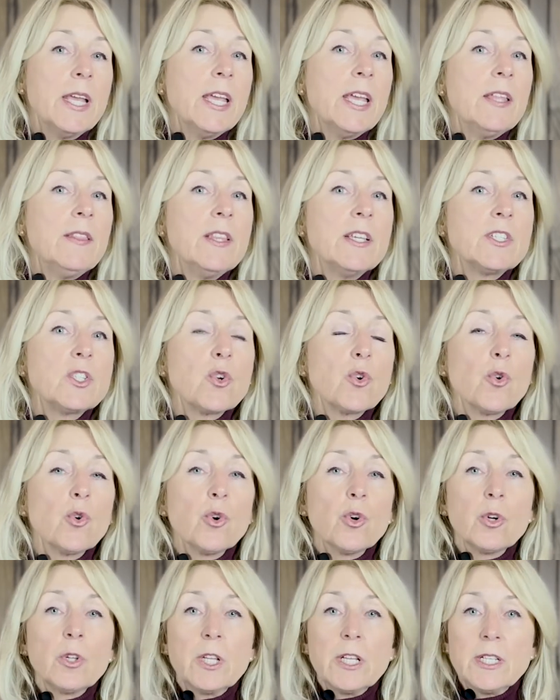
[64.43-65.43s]
in this
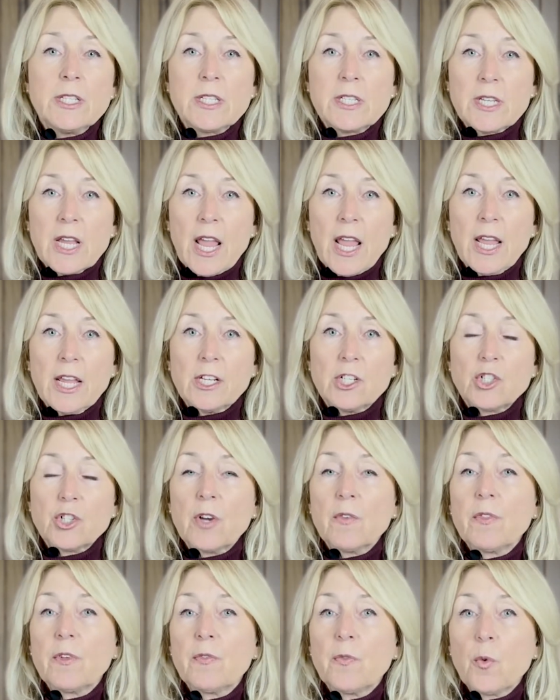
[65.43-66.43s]
early stage
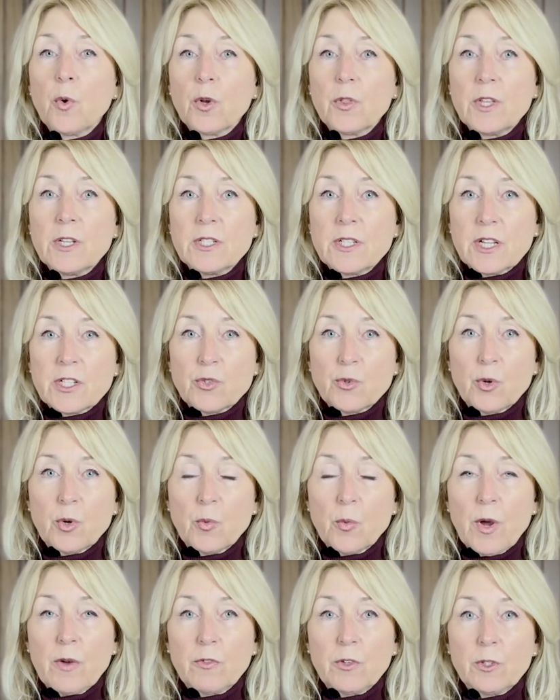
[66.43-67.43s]
of the Fourth Industrial
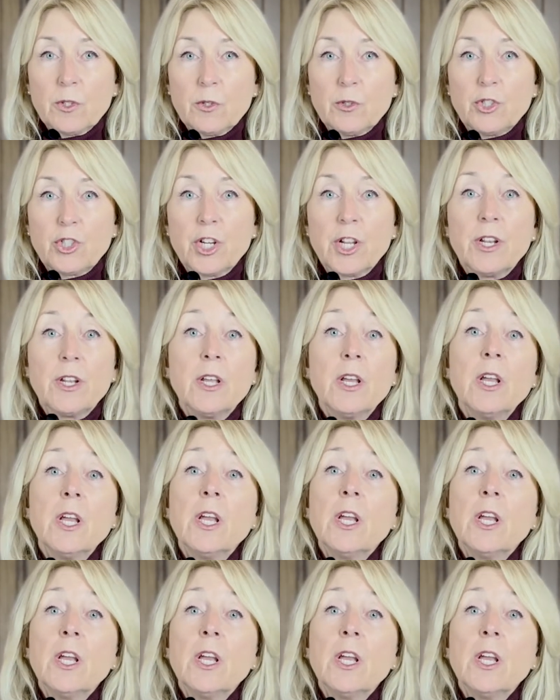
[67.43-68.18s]
Revolution,